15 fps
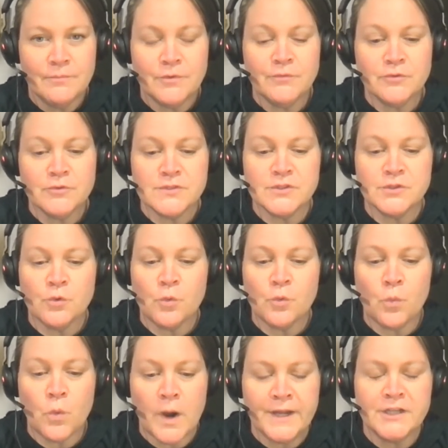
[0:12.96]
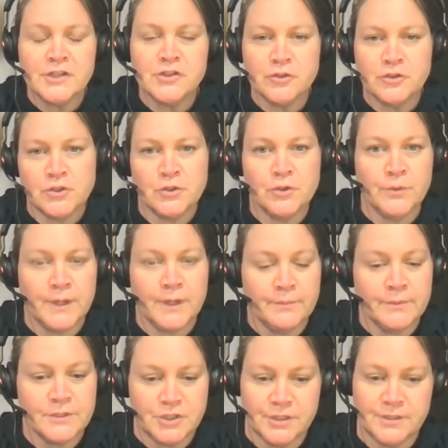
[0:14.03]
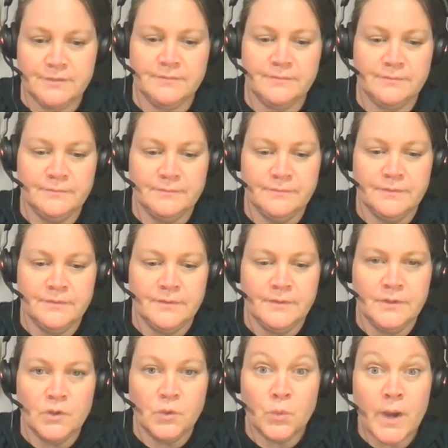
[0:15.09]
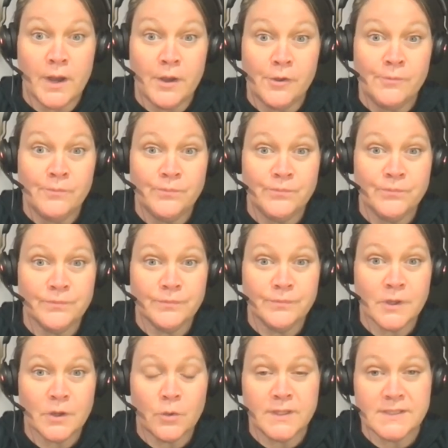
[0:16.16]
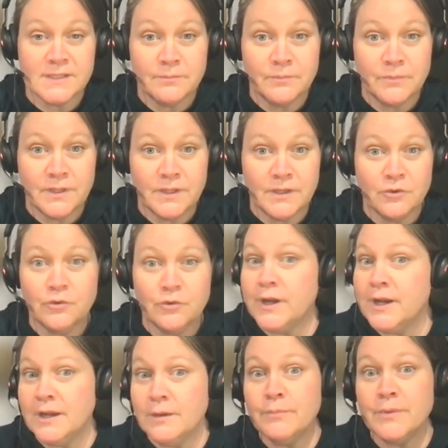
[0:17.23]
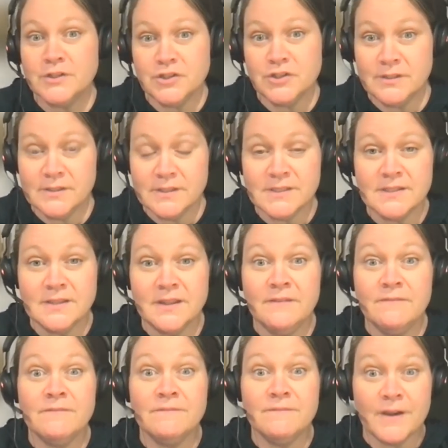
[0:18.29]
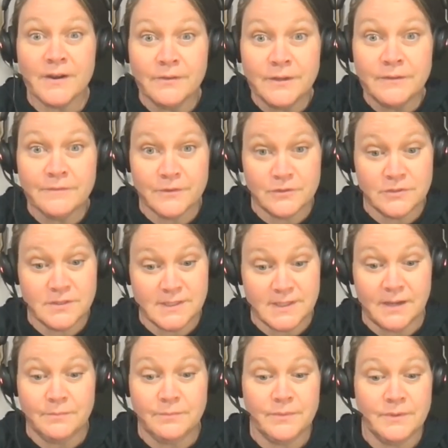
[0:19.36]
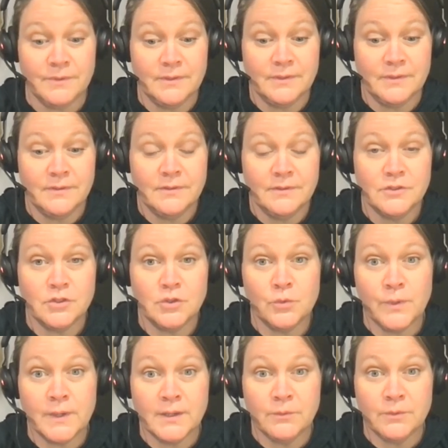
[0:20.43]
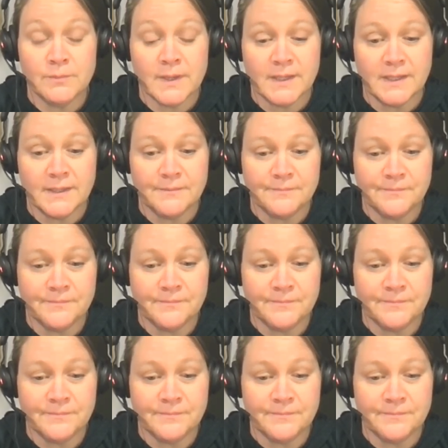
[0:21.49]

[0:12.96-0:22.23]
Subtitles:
But first, why should you create a budget? Well, quite simply, creating a budget is the very first step to winning with money.